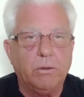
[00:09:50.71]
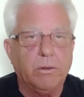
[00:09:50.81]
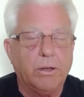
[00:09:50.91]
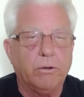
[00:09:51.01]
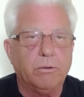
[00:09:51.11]

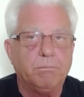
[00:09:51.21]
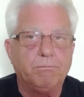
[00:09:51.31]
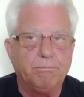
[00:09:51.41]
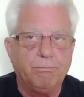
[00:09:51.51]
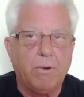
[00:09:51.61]
that are
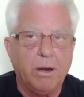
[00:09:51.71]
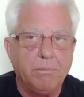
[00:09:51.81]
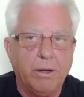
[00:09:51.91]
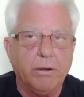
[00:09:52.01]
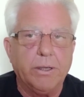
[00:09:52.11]

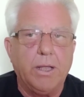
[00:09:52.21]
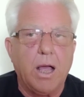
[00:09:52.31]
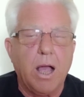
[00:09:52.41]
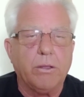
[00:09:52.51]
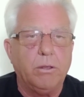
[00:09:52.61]
primarily
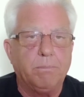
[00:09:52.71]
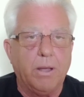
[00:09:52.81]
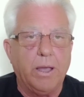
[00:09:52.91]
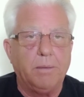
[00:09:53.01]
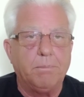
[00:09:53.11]

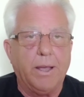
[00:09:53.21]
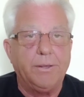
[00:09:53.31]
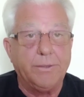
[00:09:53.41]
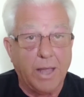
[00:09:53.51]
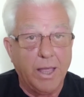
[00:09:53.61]
occupied by
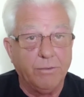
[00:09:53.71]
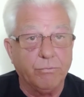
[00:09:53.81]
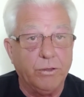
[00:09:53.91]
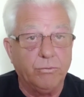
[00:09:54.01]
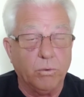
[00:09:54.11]
dive
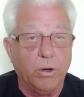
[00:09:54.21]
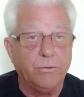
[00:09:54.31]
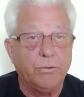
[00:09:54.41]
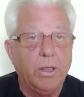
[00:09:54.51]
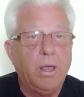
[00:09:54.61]

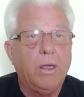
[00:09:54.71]
resorts.